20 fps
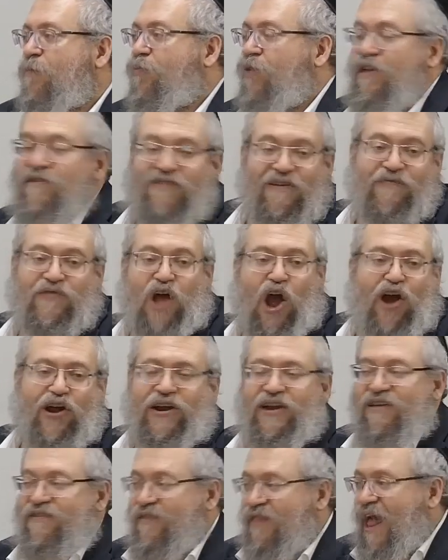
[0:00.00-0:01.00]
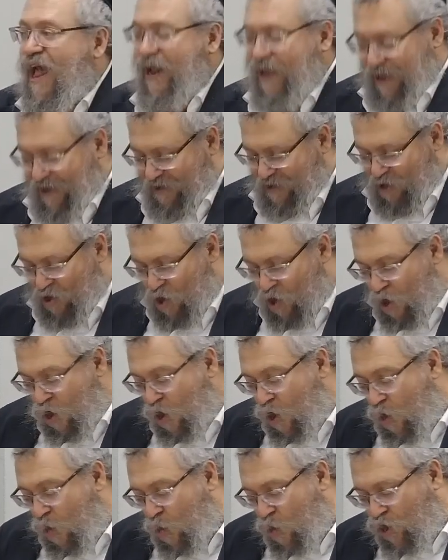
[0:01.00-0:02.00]
Where do we find that word?
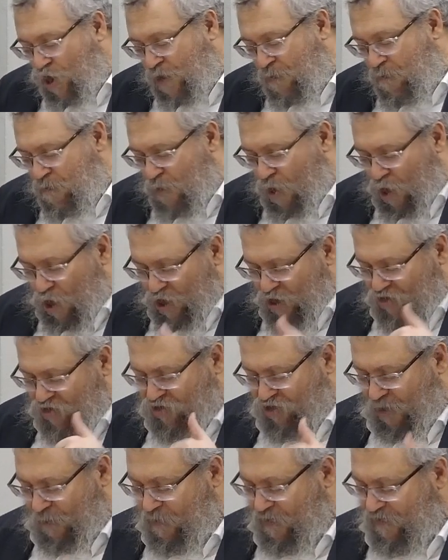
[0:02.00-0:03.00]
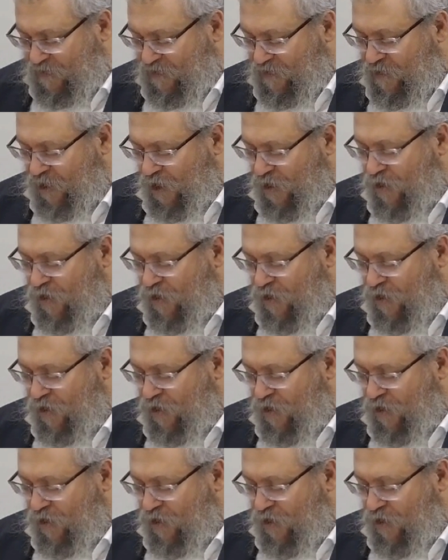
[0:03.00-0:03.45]
It says, Hashem turned